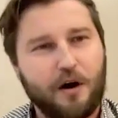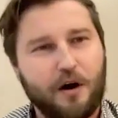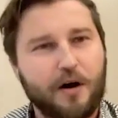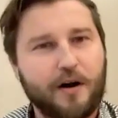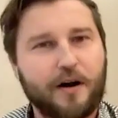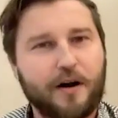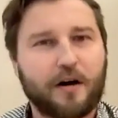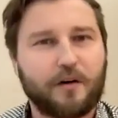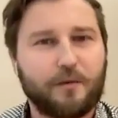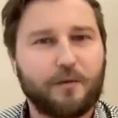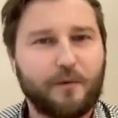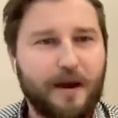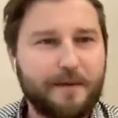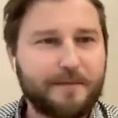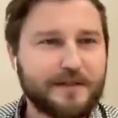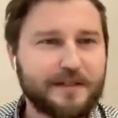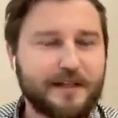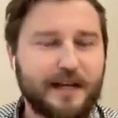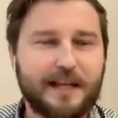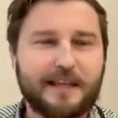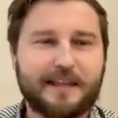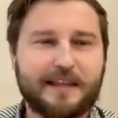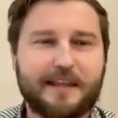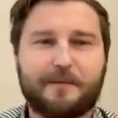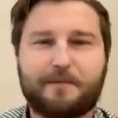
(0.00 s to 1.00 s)
on our
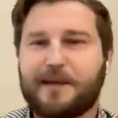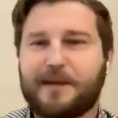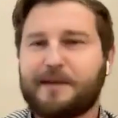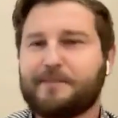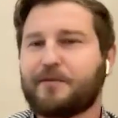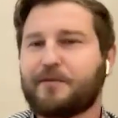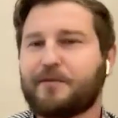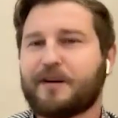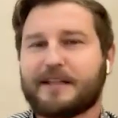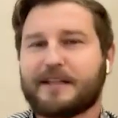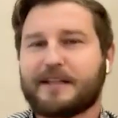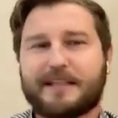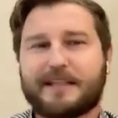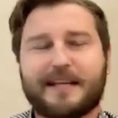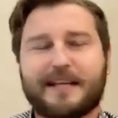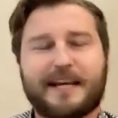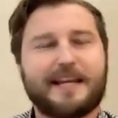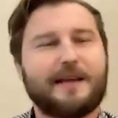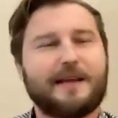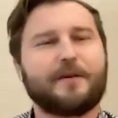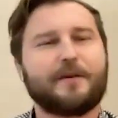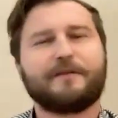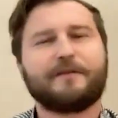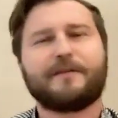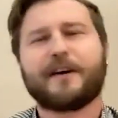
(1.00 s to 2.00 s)
website that people could see,
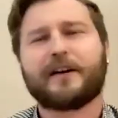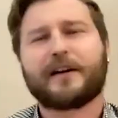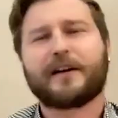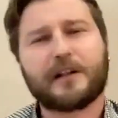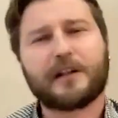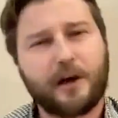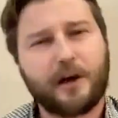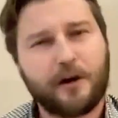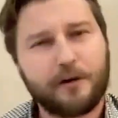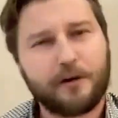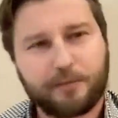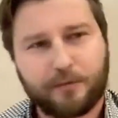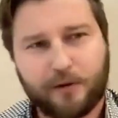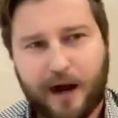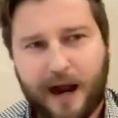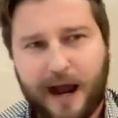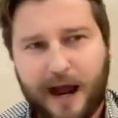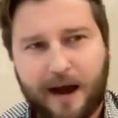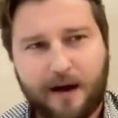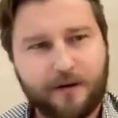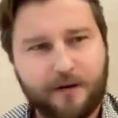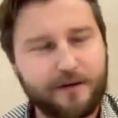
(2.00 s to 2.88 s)
and they were very lowbrow.